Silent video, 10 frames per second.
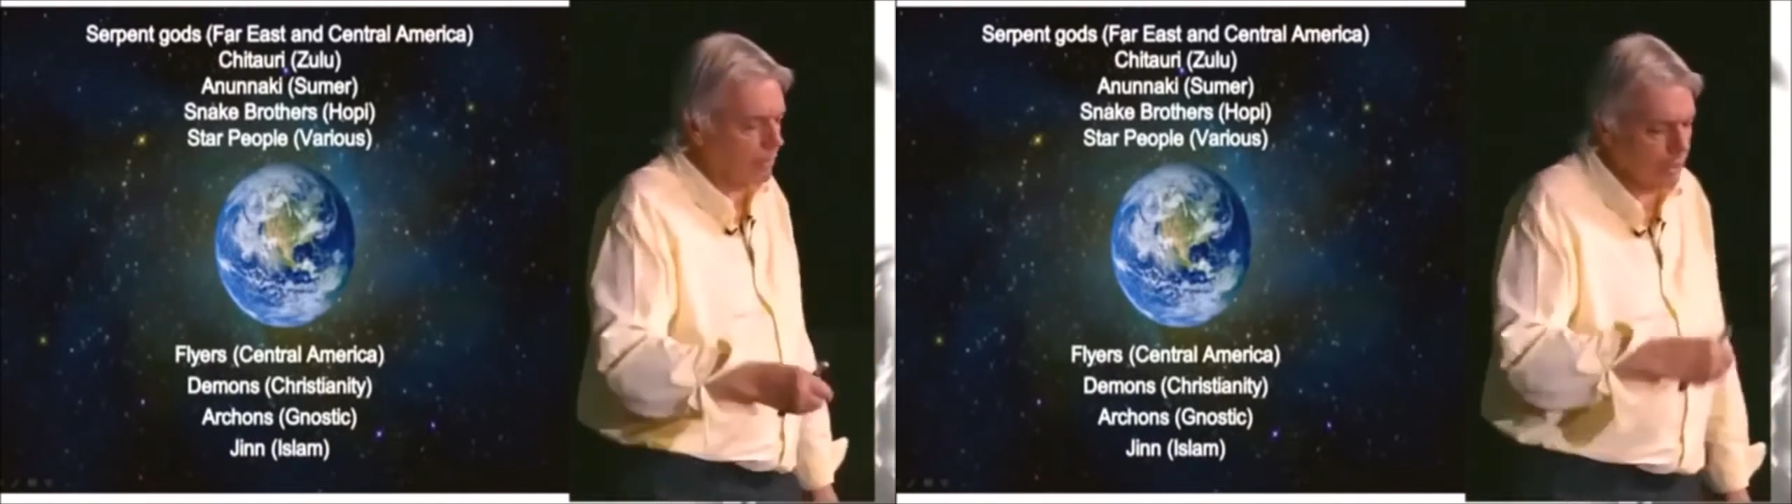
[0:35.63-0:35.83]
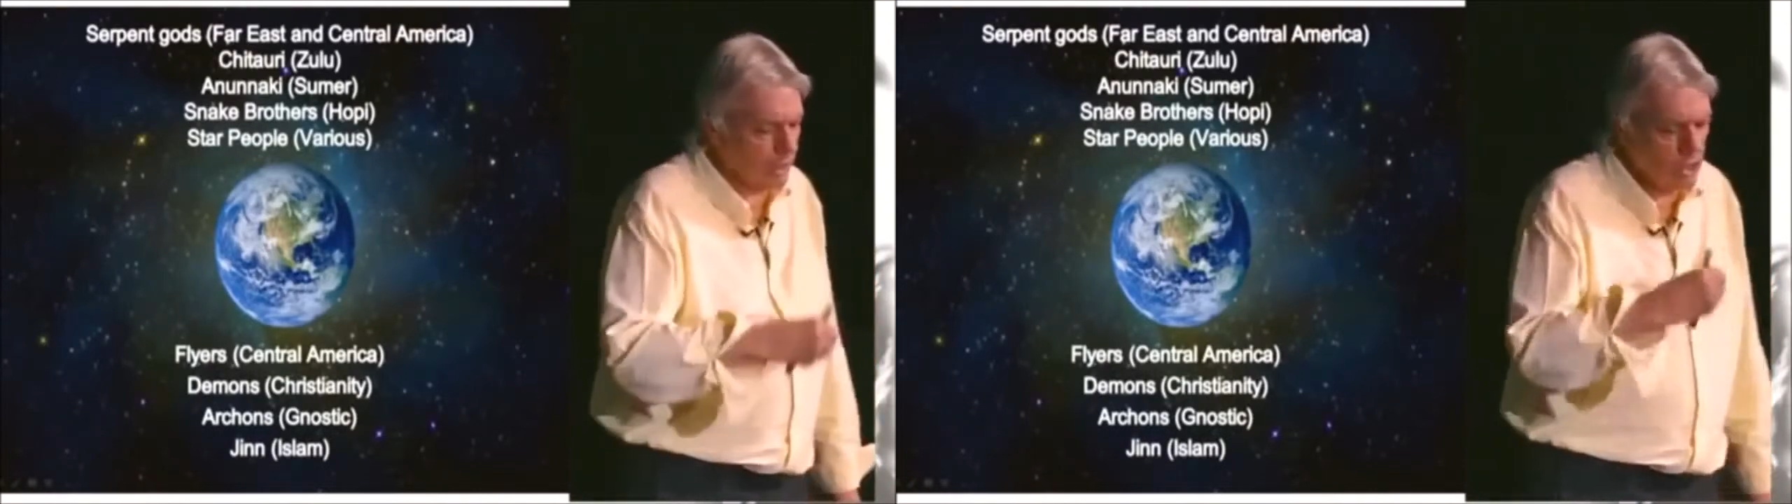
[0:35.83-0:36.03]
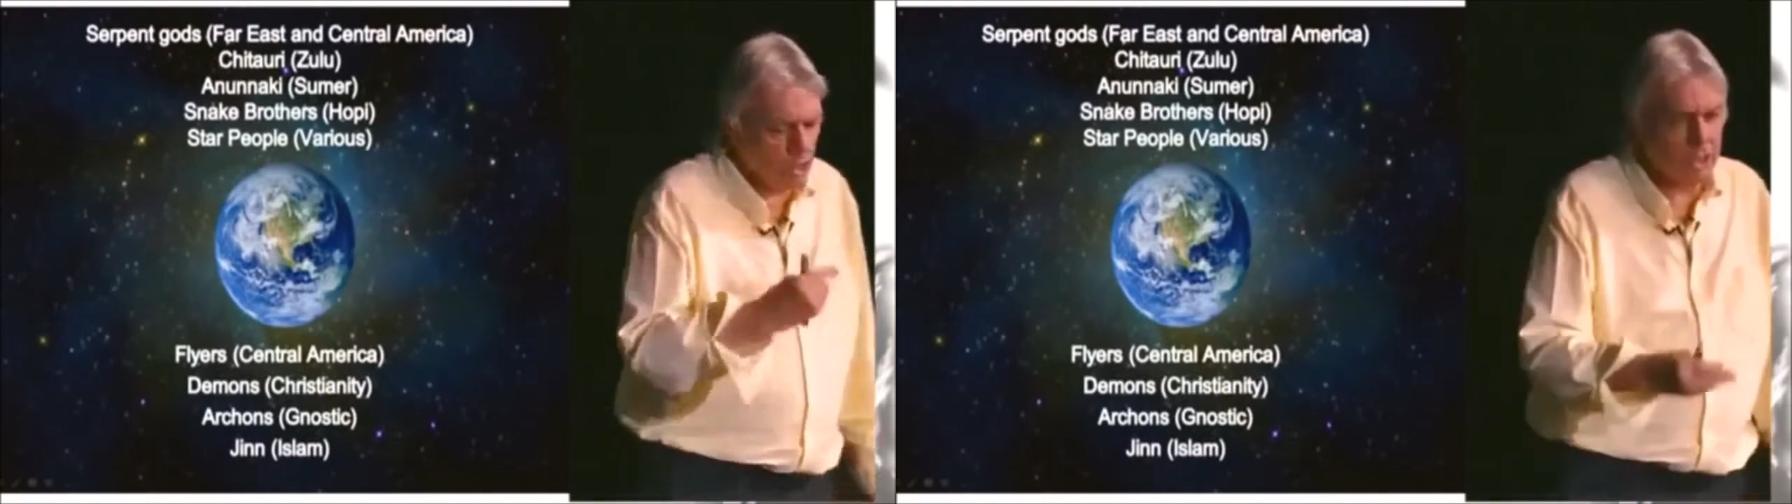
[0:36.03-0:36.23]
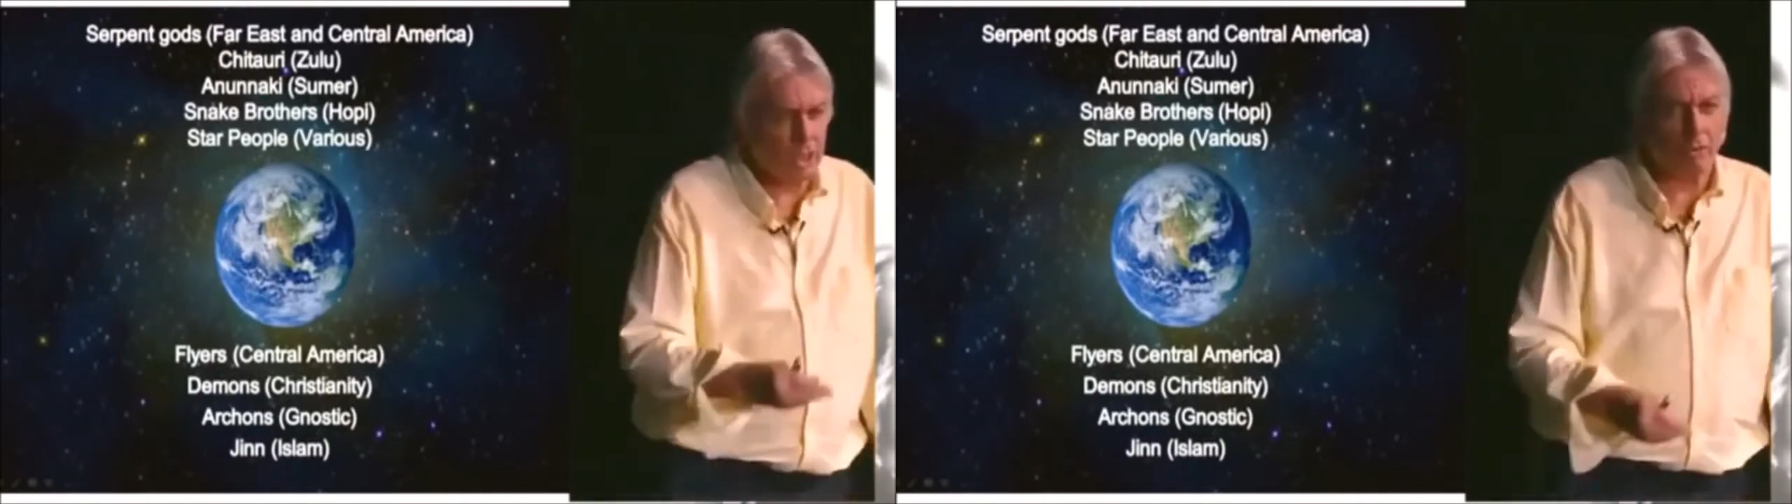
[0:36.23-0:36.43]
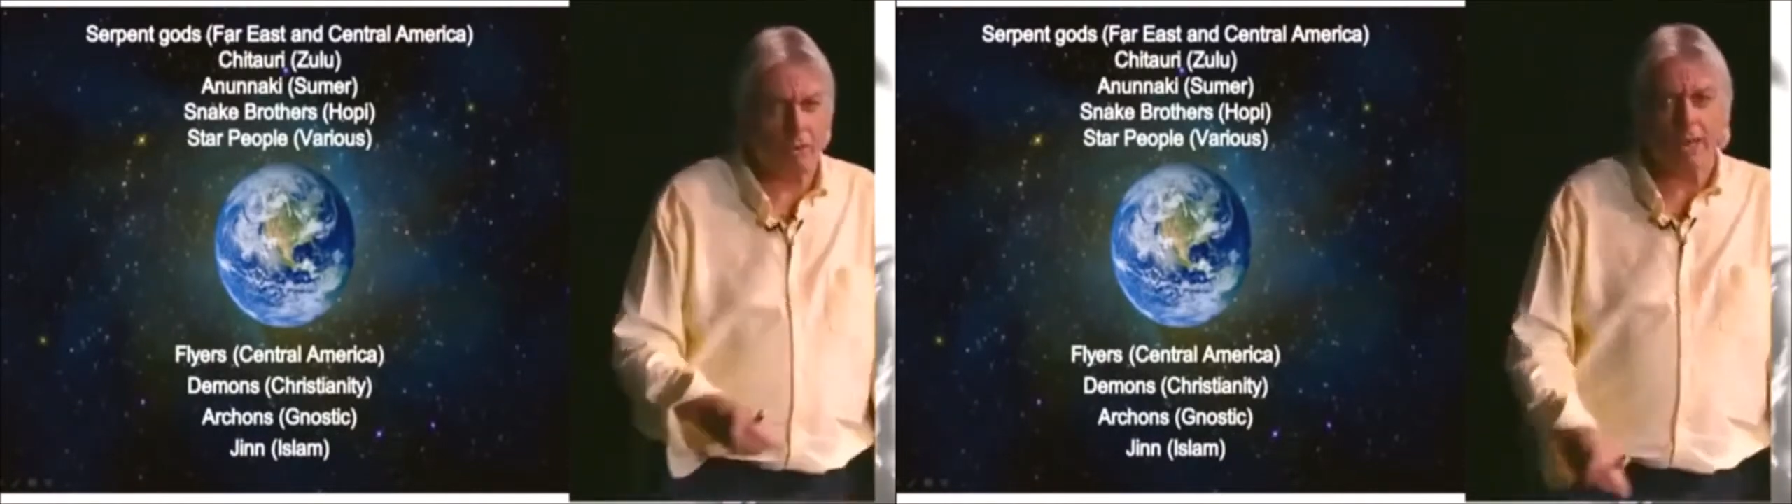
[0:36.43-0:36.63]
and the Gnostic
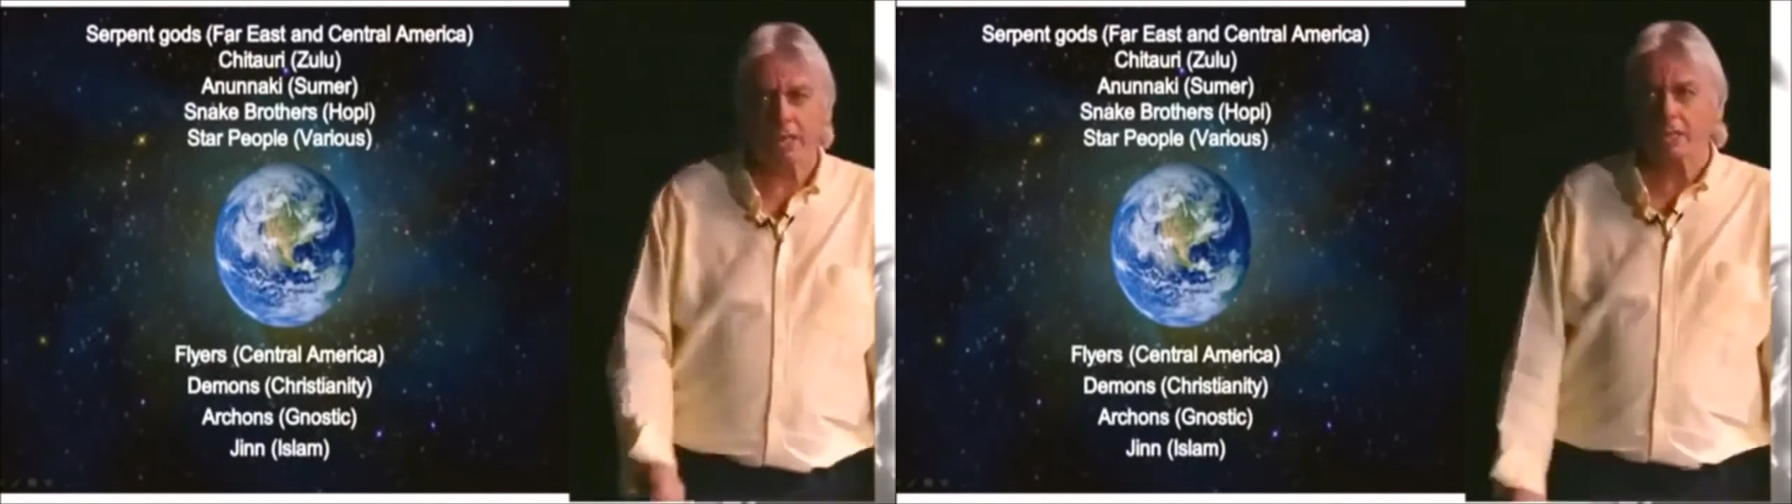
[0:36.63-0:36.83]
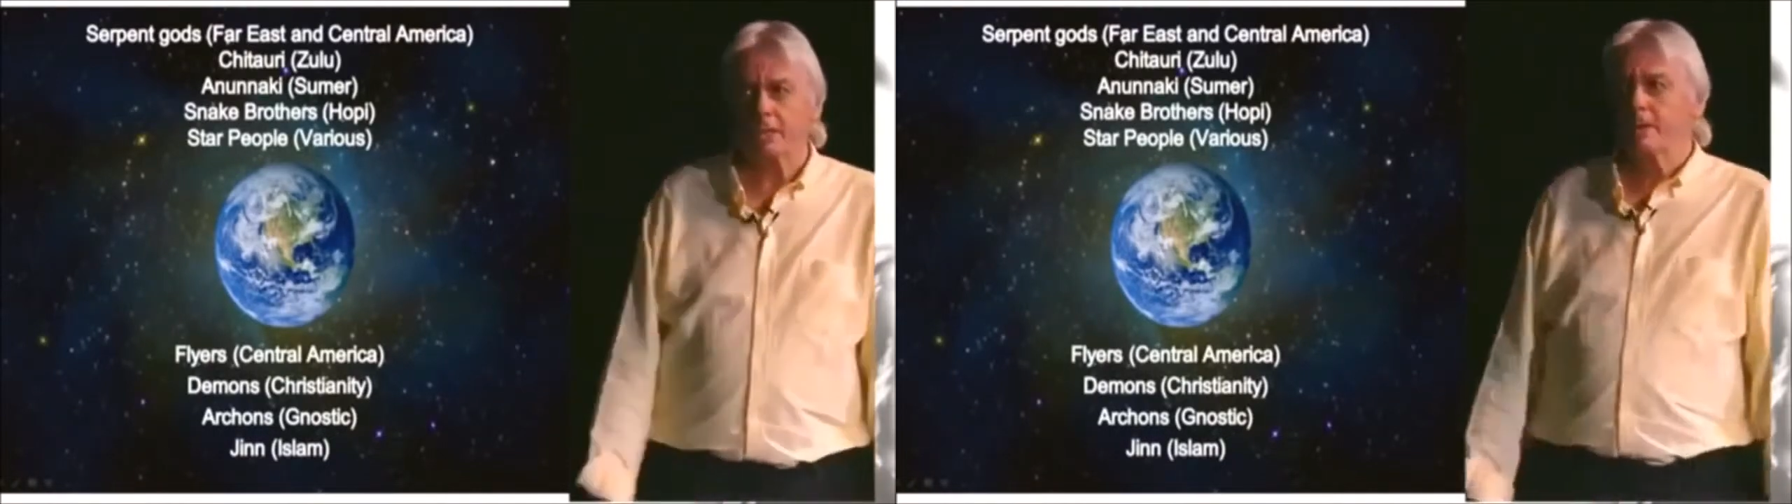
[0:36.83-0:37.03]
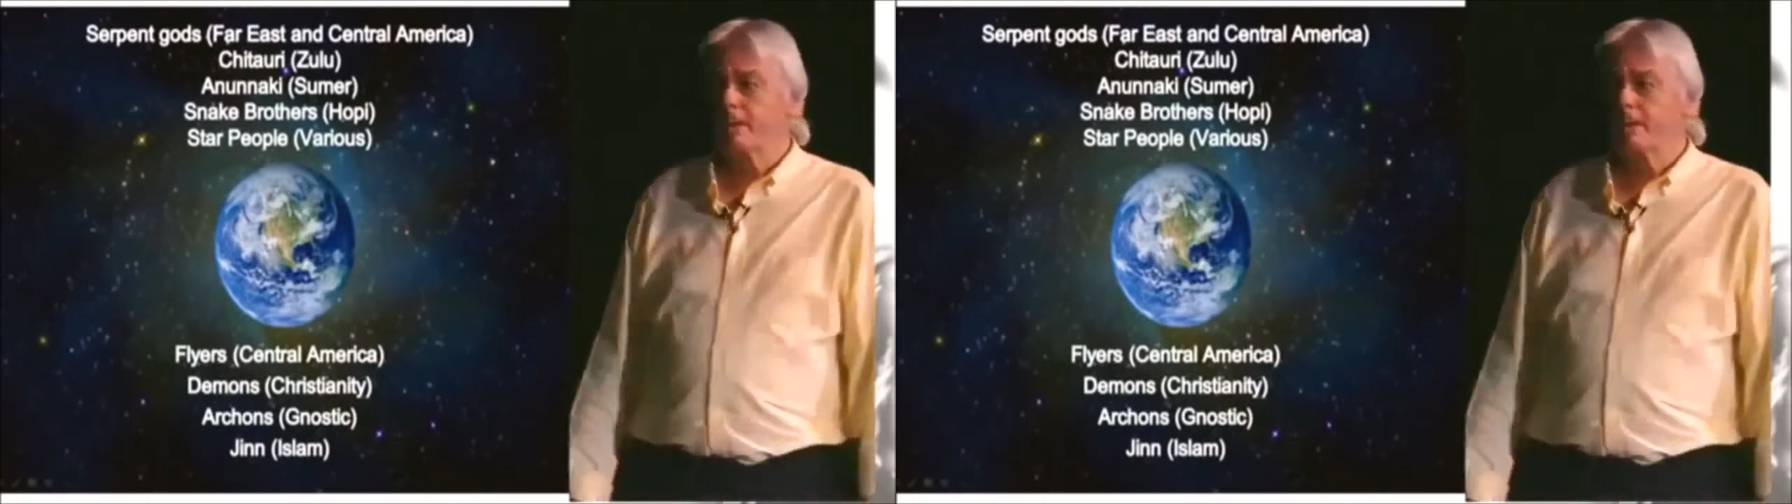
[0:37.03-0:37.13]
writings